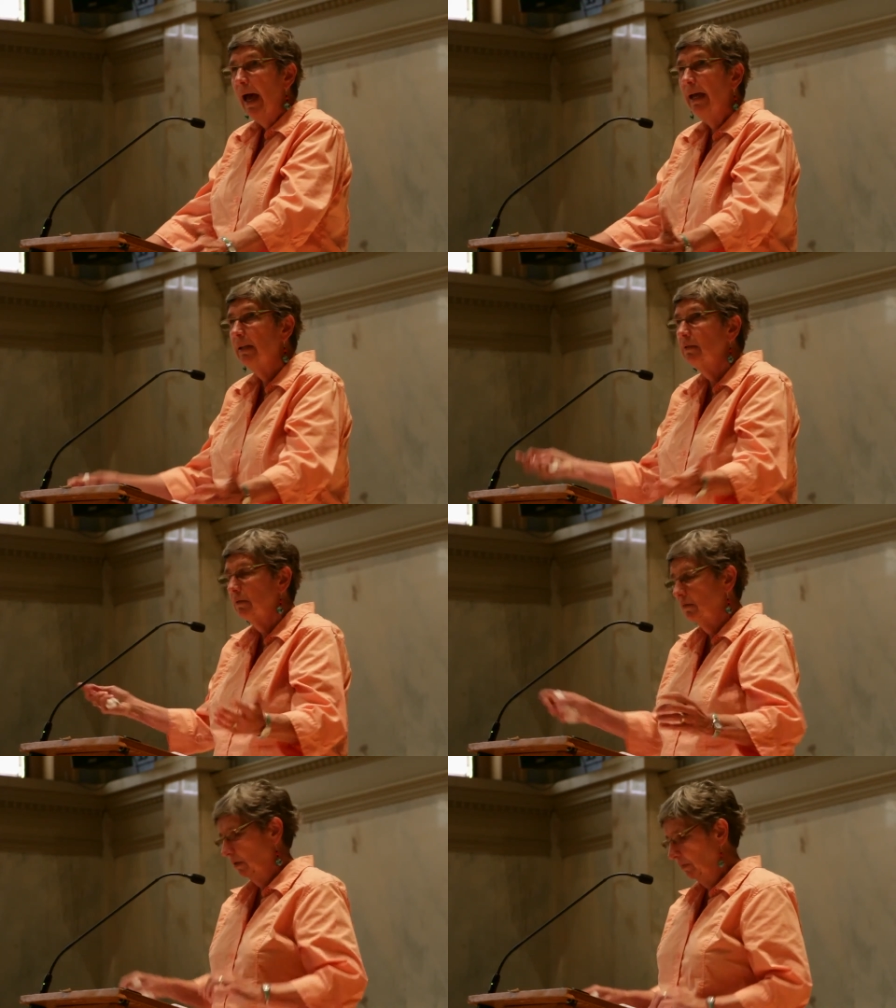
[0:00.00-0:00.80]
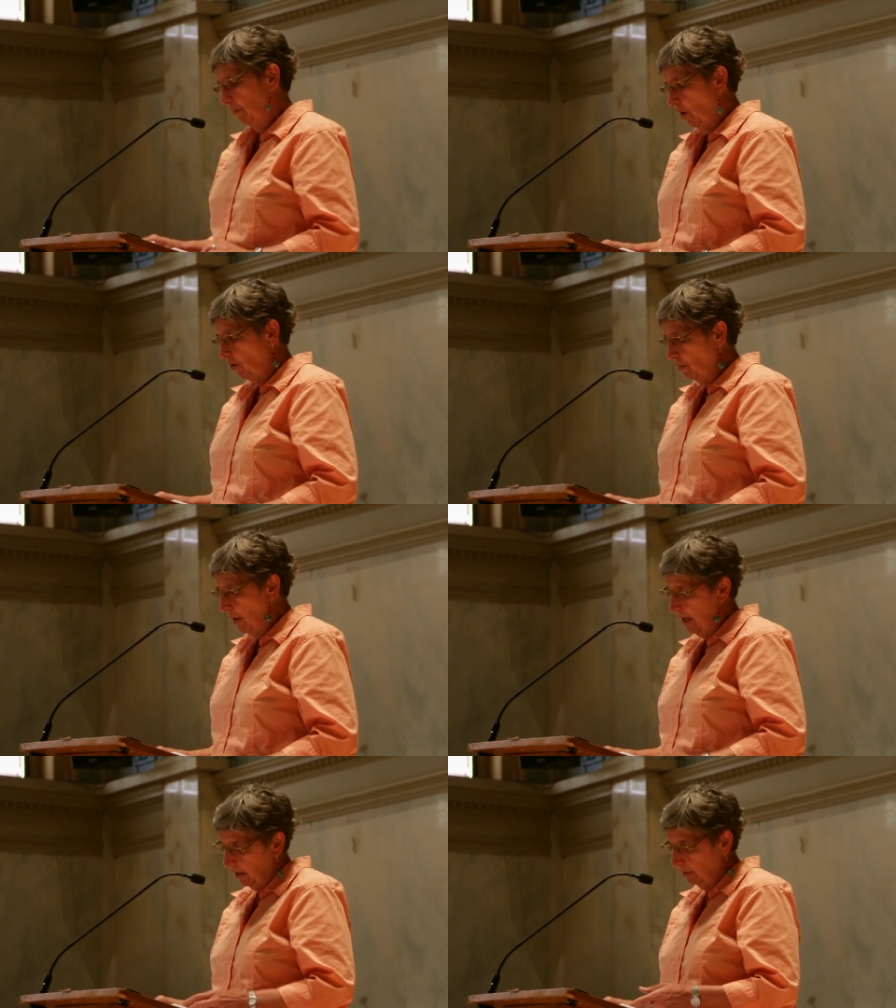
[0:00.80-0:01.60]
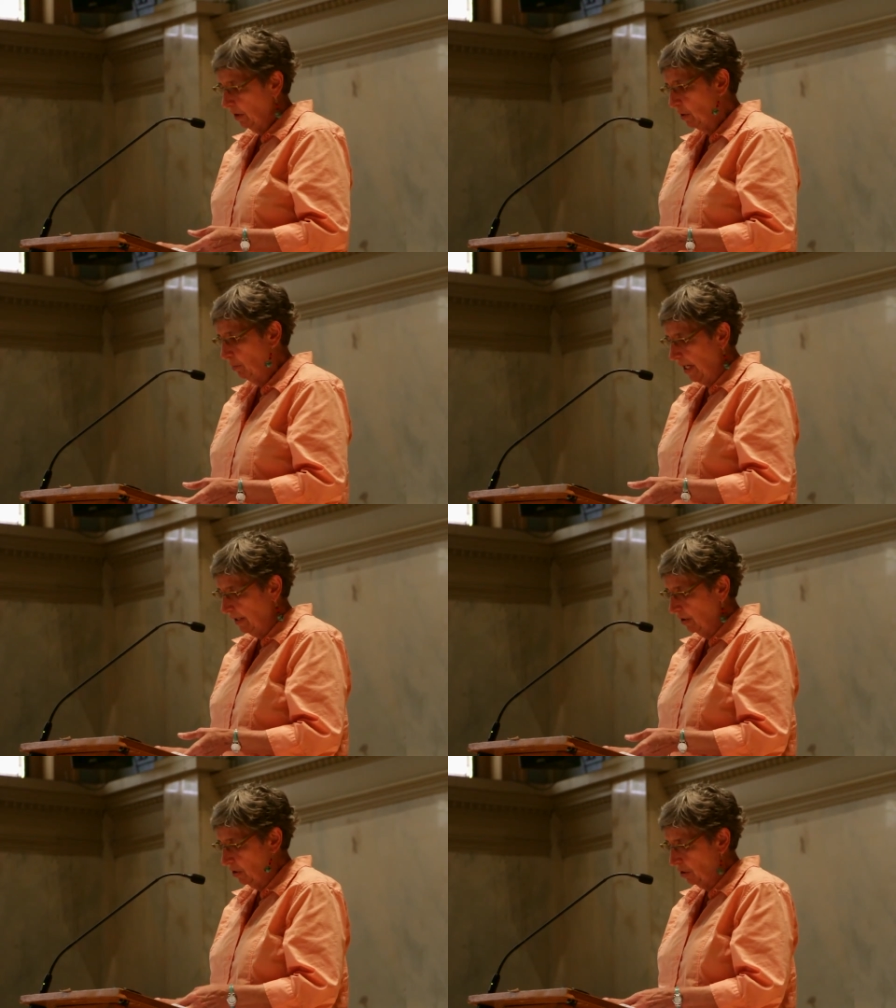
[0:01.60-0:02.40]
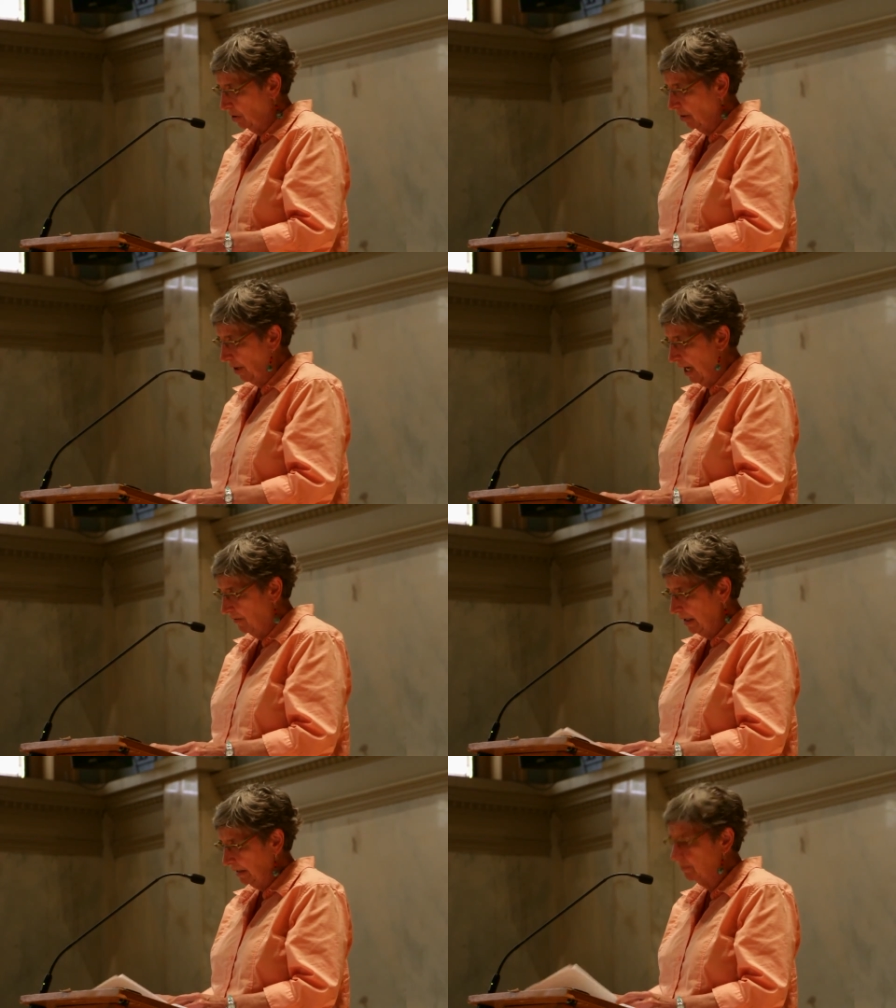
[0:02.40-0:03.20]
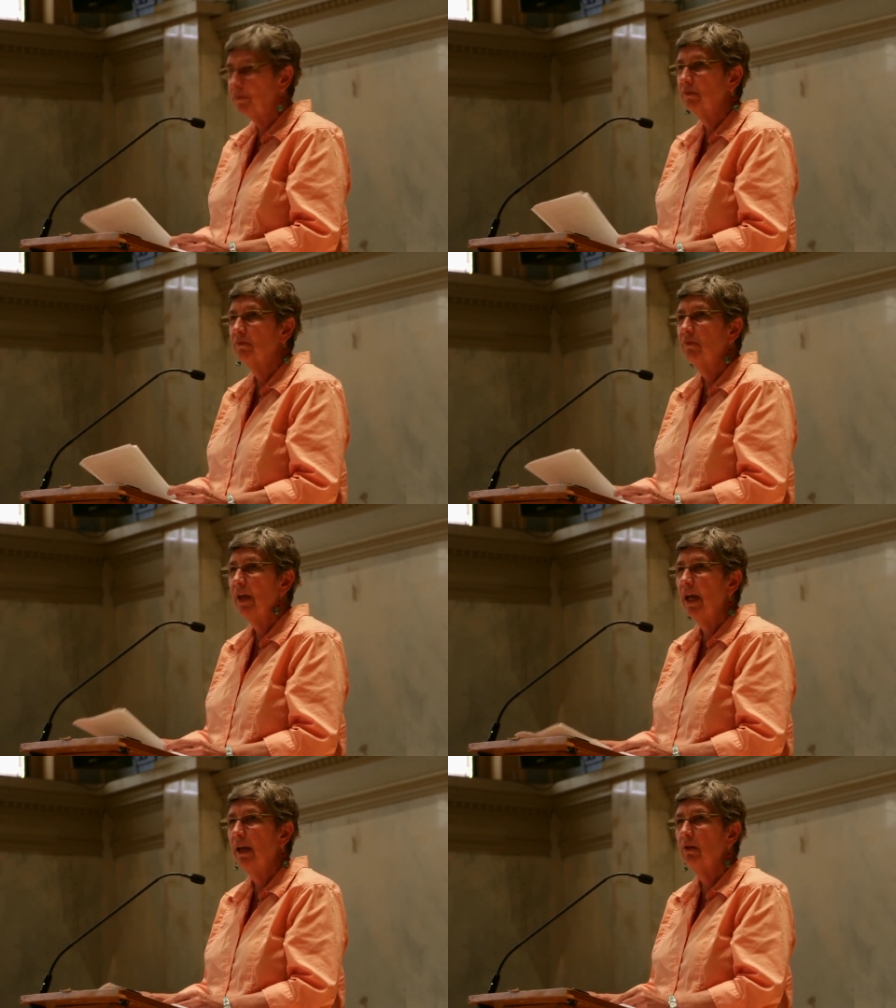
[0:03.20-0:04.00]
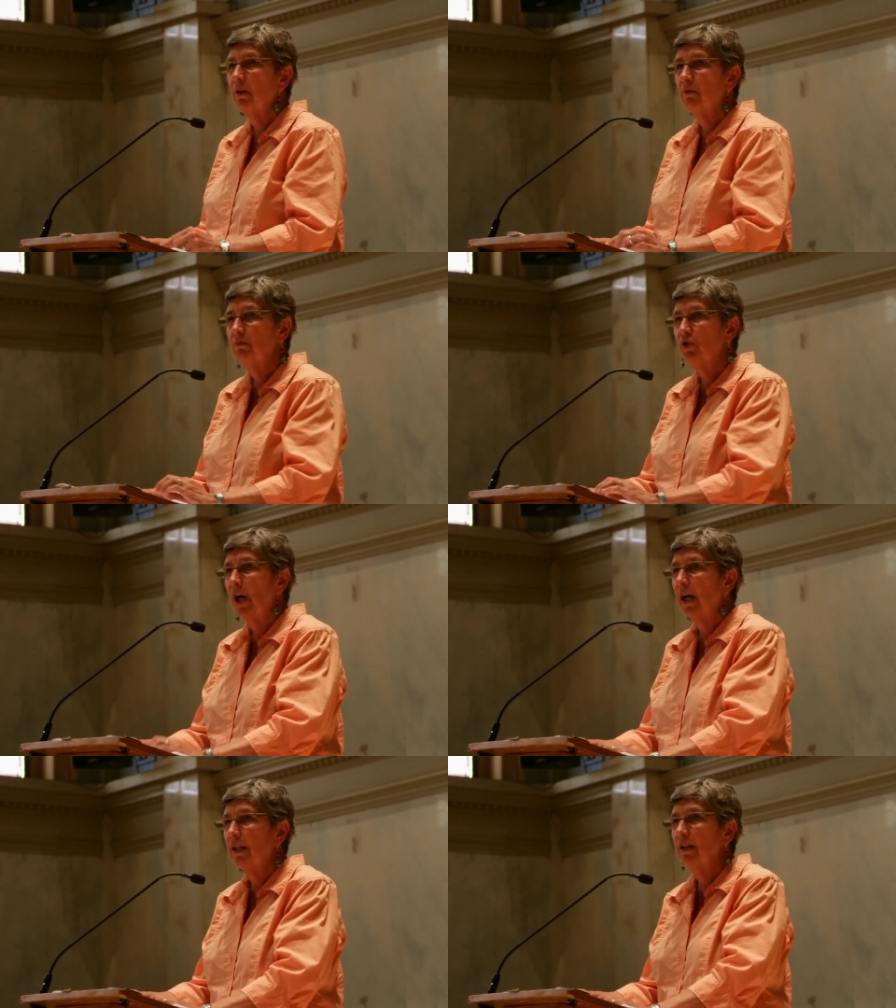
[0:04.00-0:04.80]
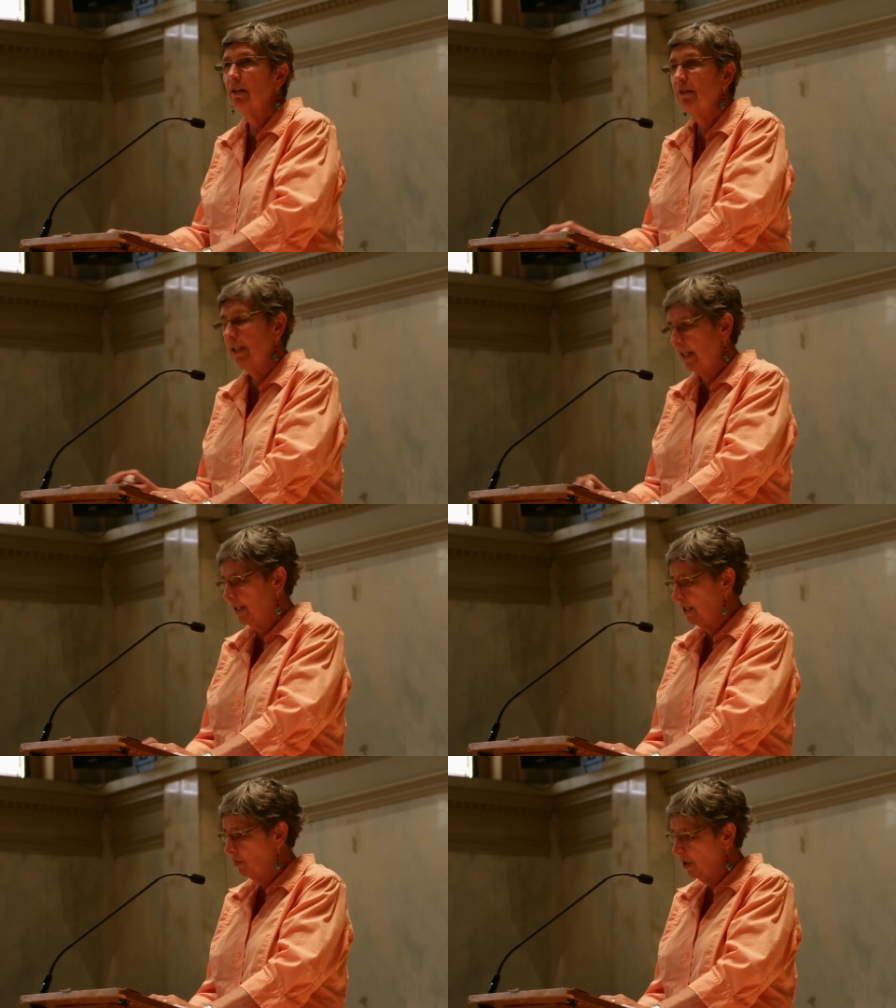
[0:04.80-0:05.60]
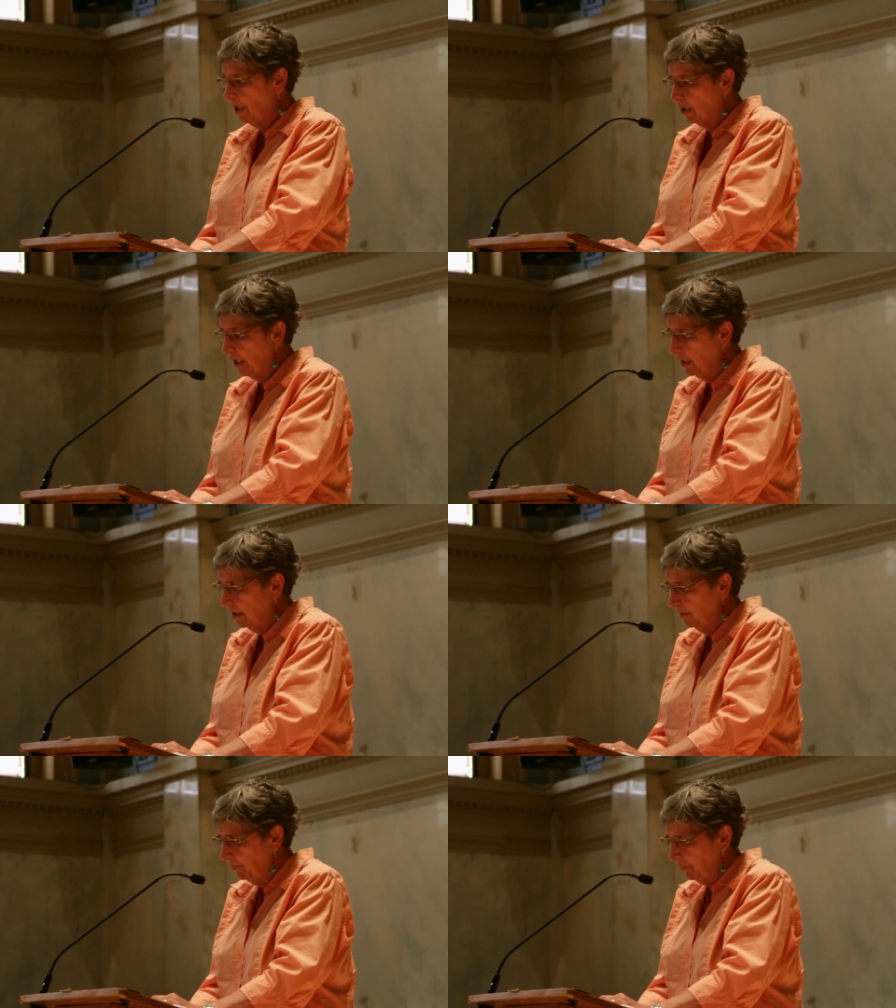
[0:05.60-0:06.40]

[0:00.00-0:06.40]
And Yo-Yo Ma explained the story of it, and they were jocular and easy with each other.